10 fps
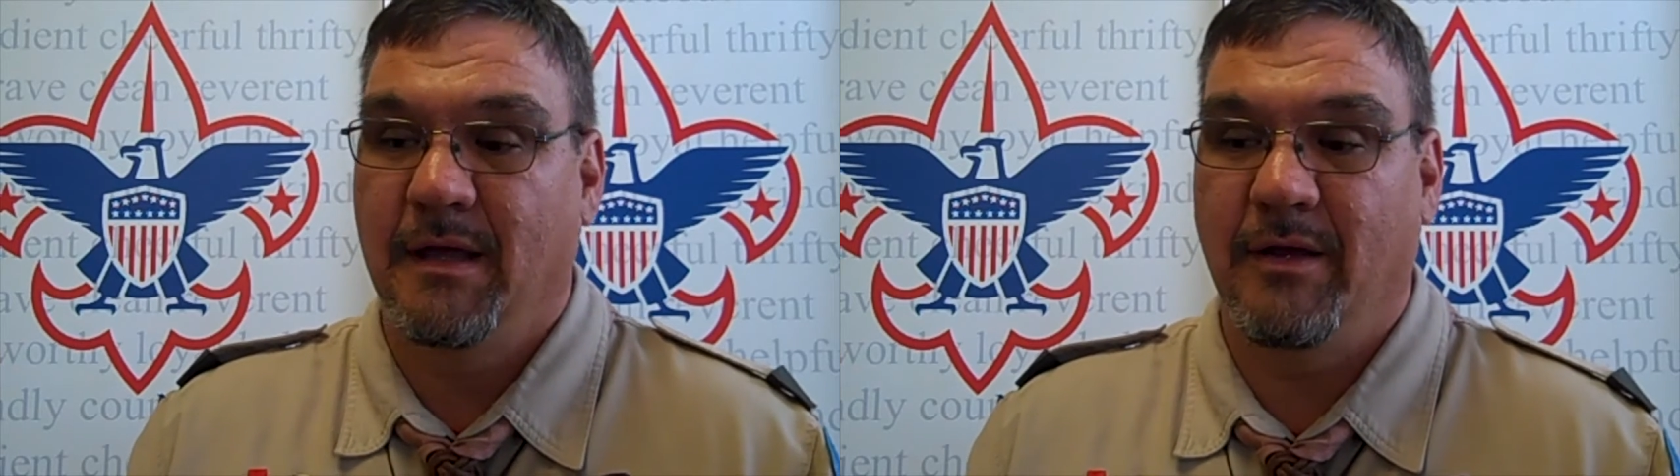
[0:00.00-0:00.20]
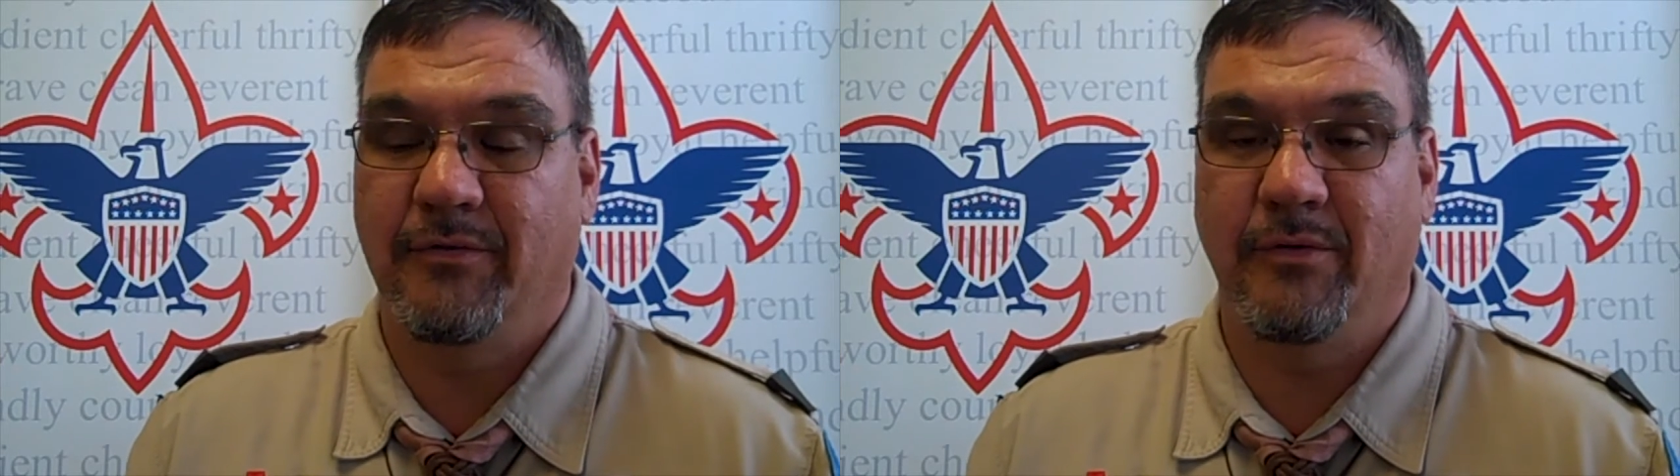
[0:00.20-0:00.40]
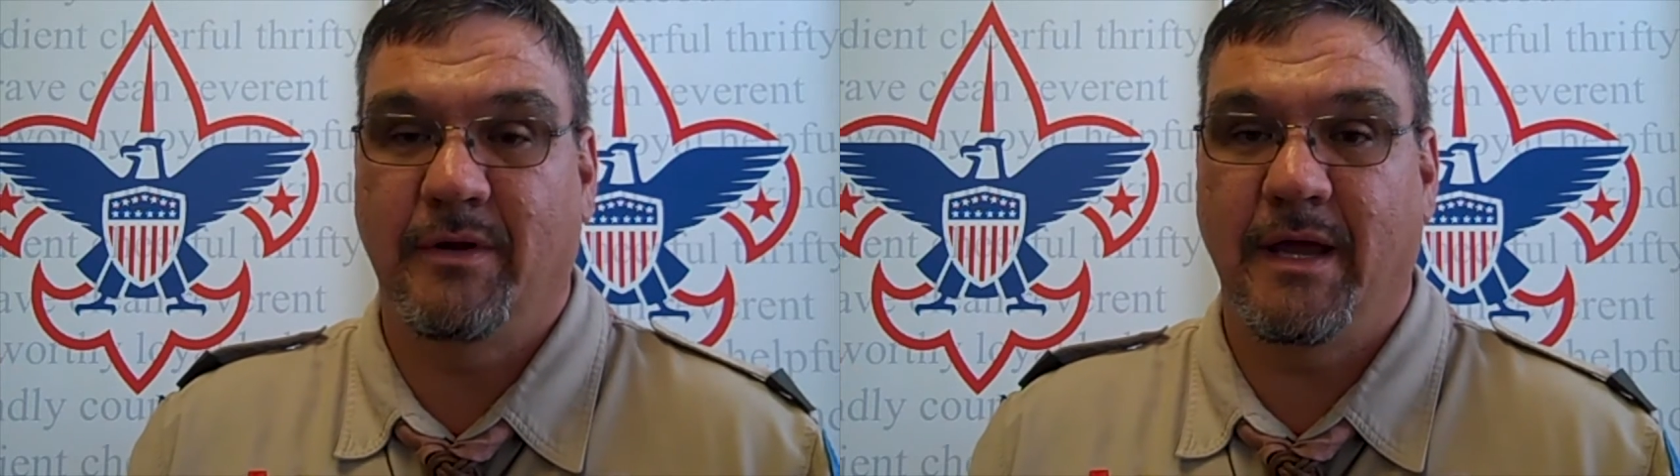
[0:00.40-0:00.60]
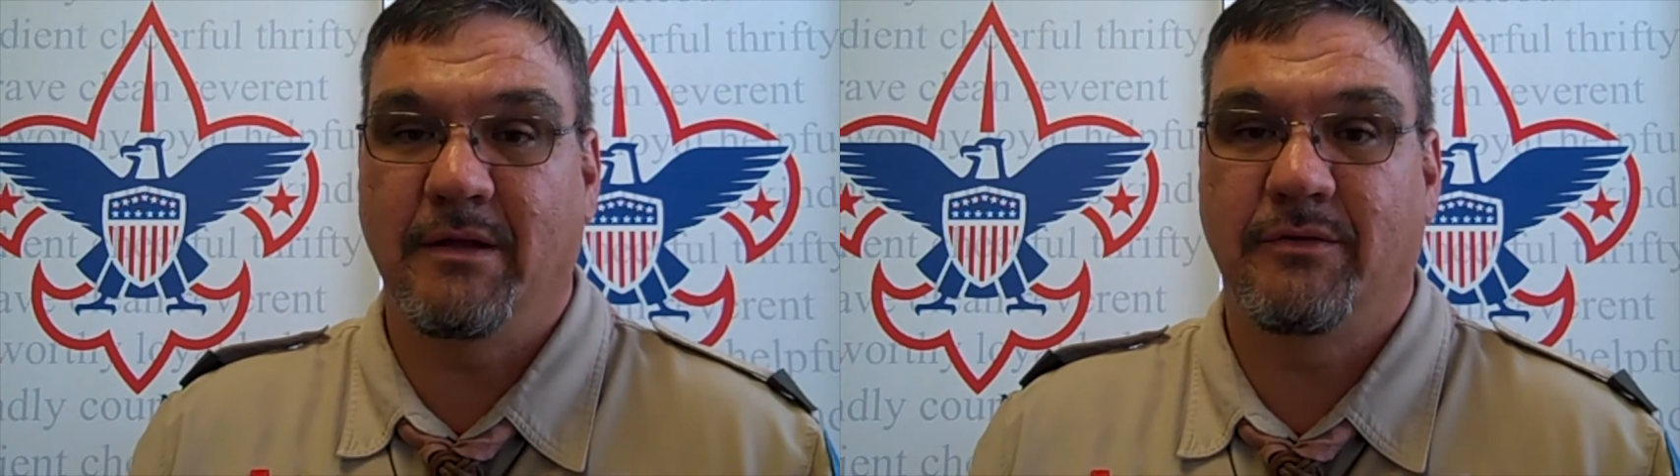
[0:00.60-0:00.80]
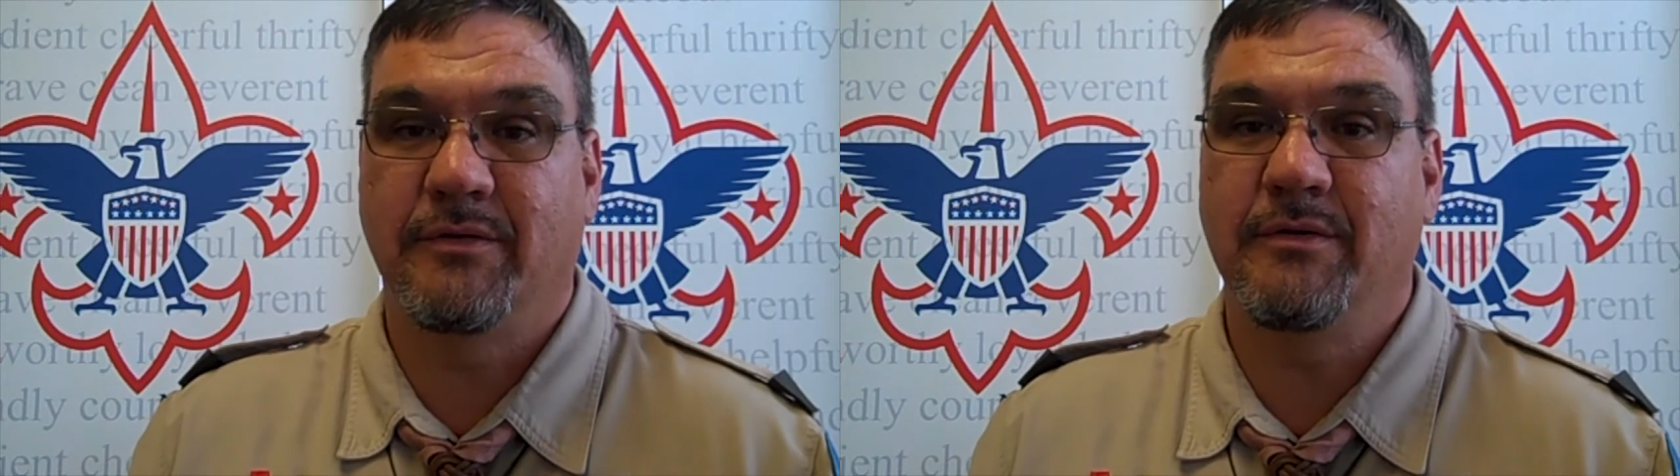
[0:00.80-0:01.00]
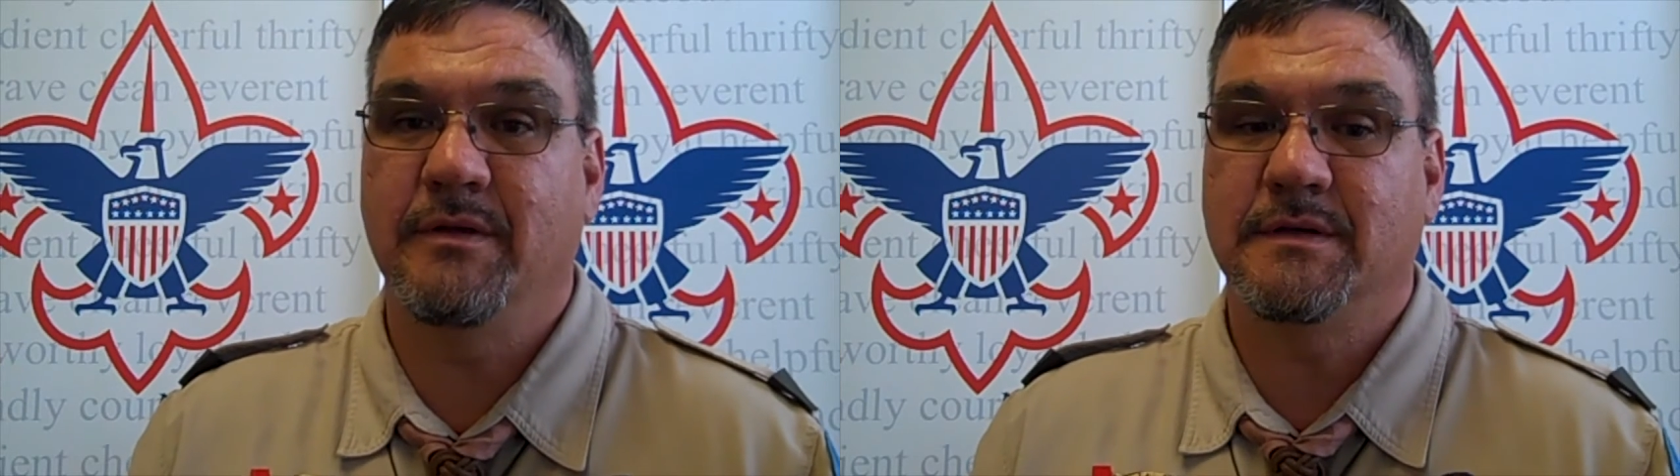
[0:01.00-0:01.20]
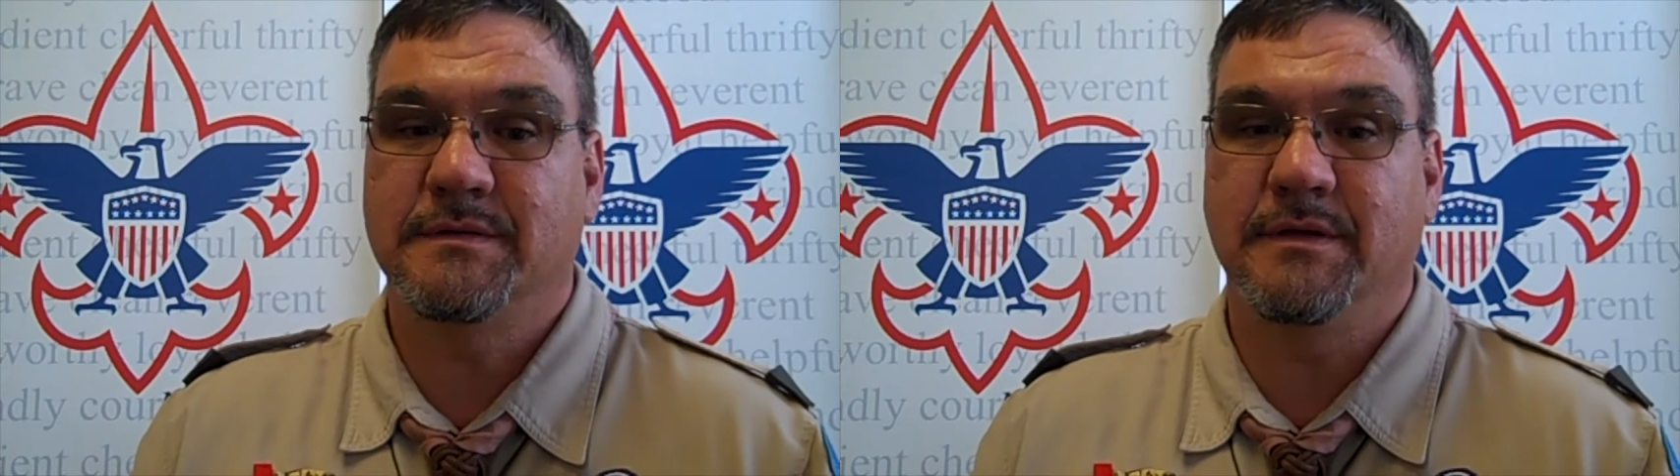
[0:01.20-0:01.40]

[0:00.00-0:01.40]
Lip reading: I said, okay, let's do this.